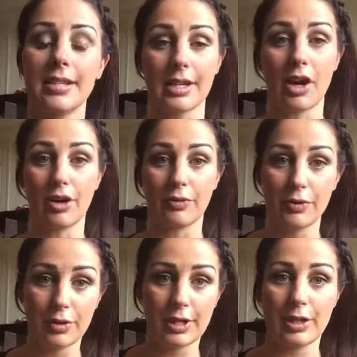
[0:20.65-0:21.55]
they can't
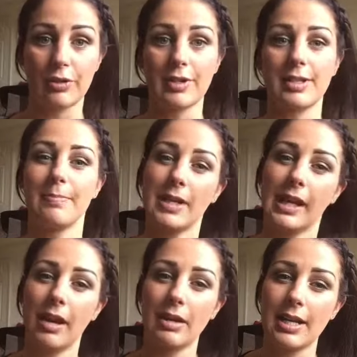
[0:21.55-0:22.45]
afford it or it's a
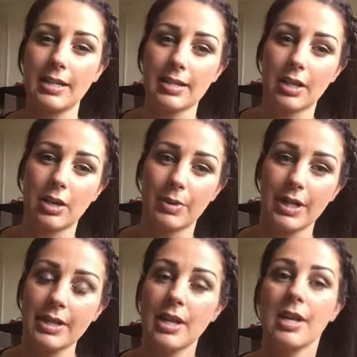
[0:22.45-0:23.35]
big outlay to start
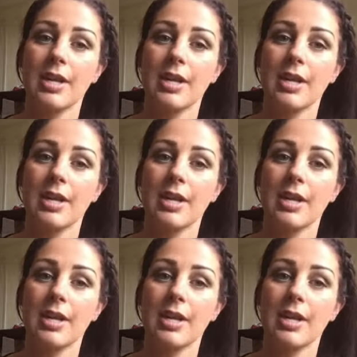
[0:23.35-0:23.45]
with.